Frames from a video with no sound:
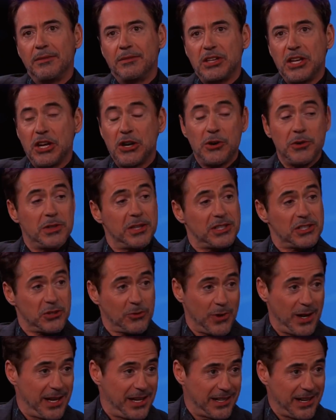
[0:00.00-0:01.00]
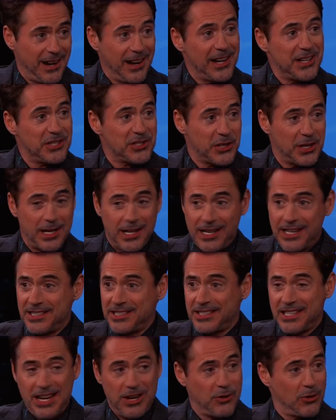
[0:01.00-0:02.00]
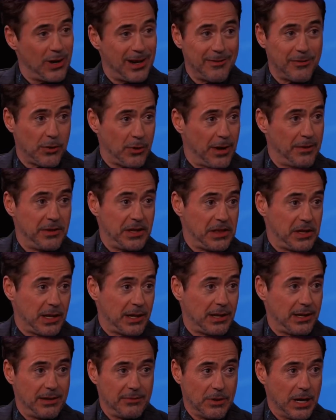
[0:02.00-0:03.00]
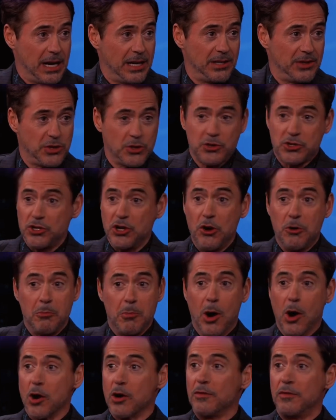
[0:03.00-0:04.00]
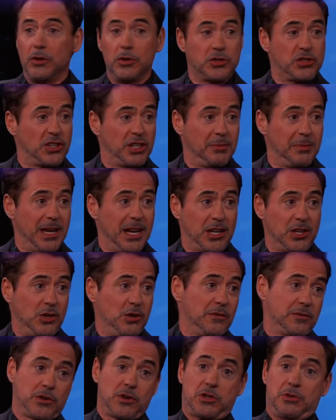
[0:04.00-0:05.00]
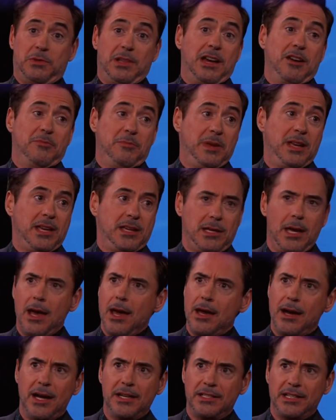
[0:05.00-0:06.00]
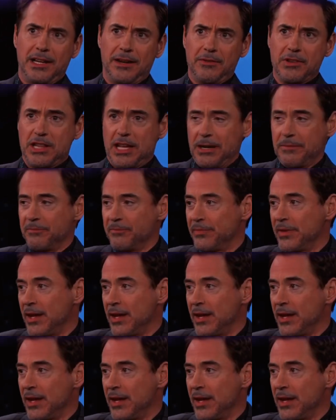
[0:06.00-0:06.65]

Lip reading: This great in hindsight. I get to take credit for everything. Right? There's no Marvel Cinematic Universe without me. Yeah, I did everything.